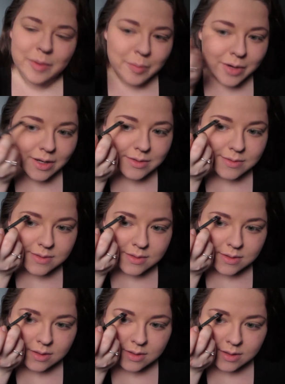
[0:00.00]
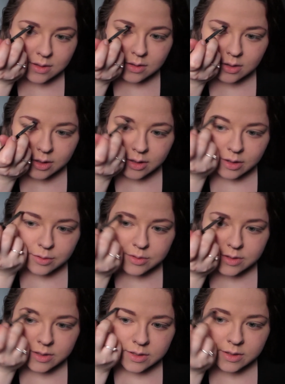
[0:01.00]
in my brows, or a
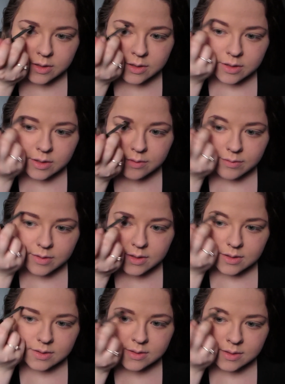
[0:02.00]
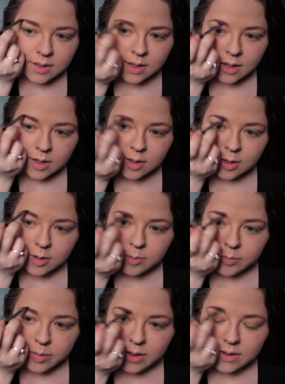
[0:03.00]
huge difference,
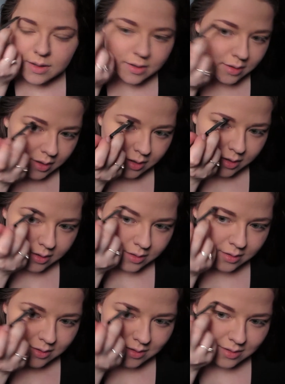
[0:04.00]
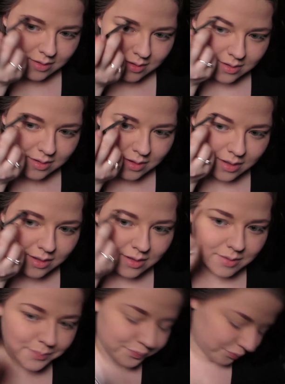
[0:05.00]
but uh, yeah.
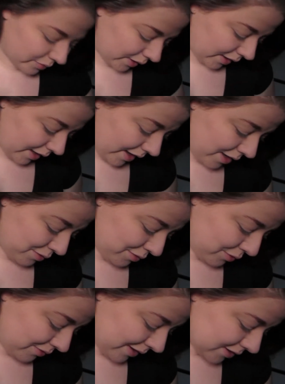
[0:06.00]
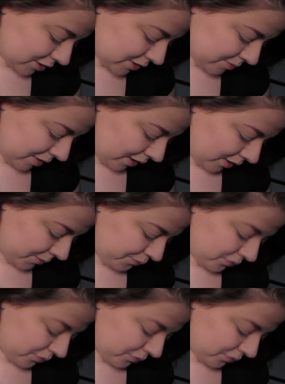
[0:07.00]
I don't know if that's just me.